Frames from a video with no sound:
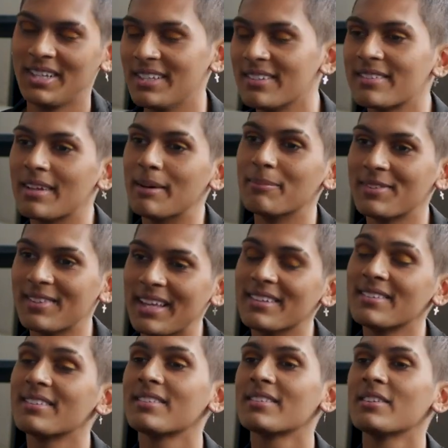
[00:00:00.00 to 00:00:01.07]
in some
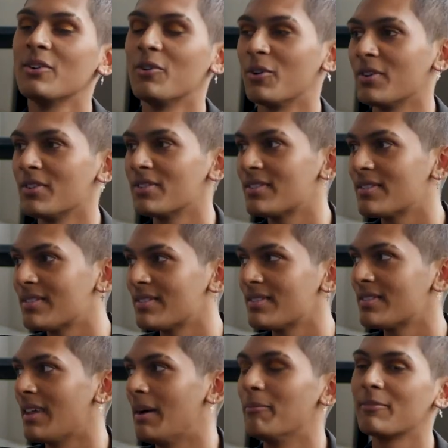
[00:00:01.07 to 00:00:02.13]
sense, or
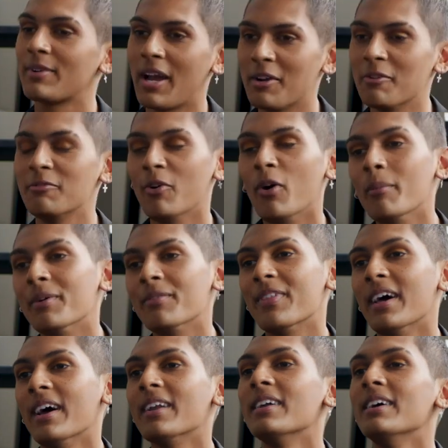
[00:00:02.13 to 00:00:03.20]
some kind of form of
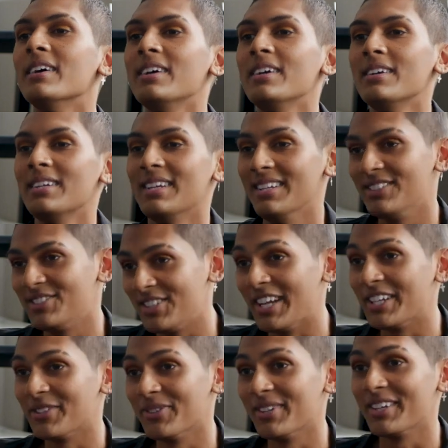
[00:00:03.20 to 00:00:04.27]
that, is
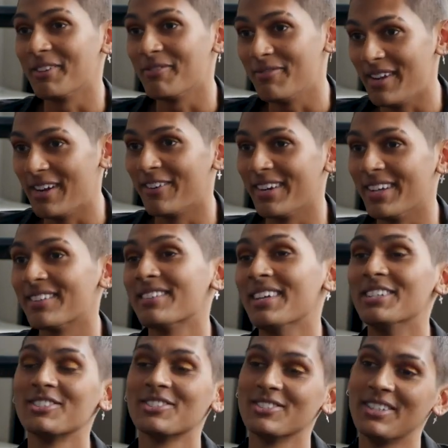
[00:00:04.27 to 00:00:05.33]
genuinely very
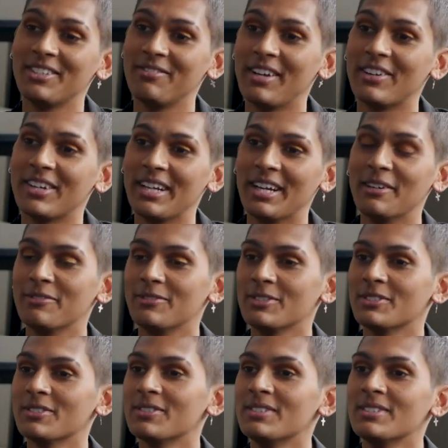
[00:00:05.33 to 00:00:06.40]
essential and very
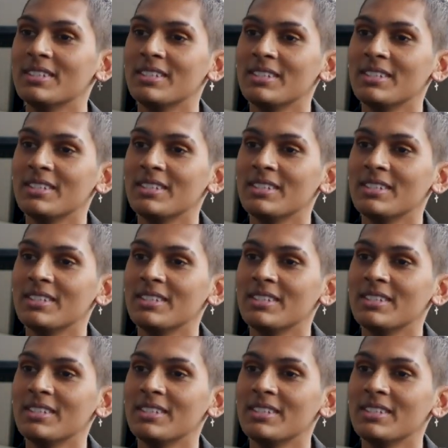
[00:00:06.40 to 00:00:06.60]
helpful